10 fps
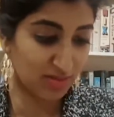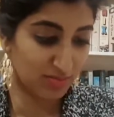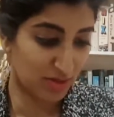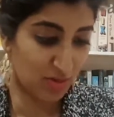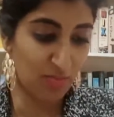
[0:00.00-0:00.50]

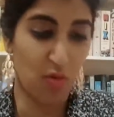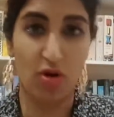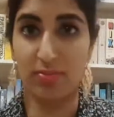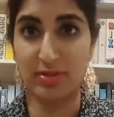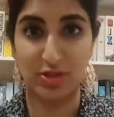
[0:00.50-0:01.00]
you know,
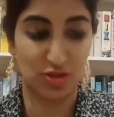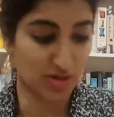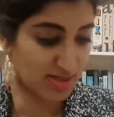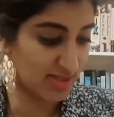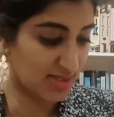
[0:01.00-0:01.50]
Portman's
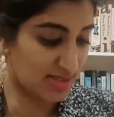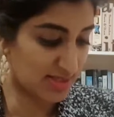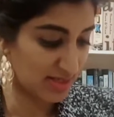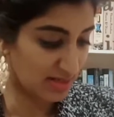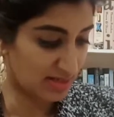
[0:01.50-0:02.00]
dresses
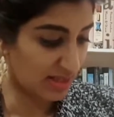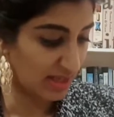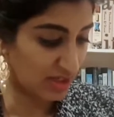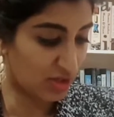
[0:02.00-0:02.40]
and like